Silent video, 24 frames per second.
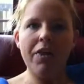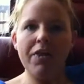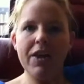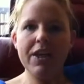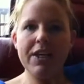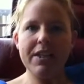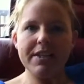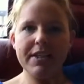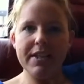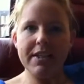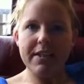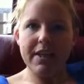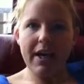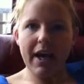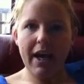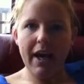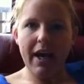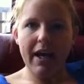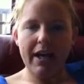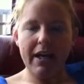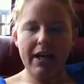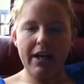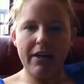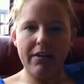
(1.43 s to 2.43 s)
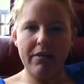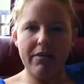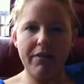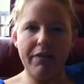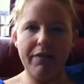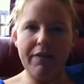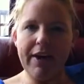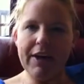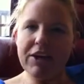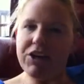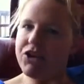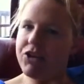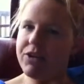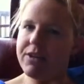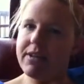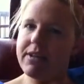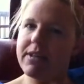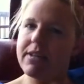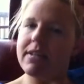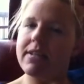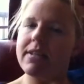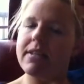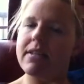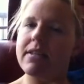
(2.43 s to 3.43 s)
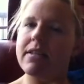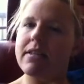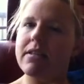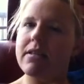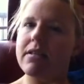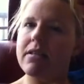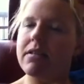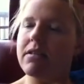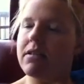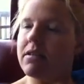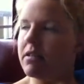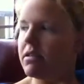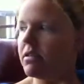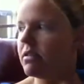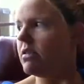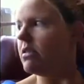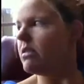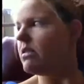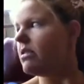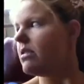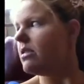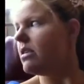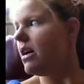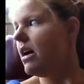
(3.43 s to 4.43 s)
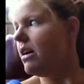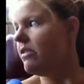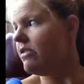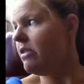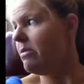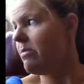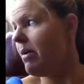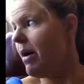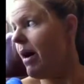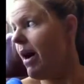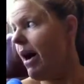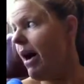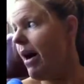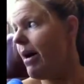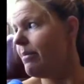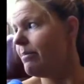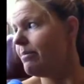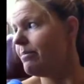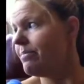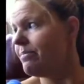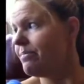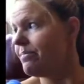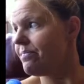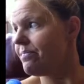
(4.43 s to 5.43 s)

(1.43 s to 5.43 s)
This is a Confessions of a Mom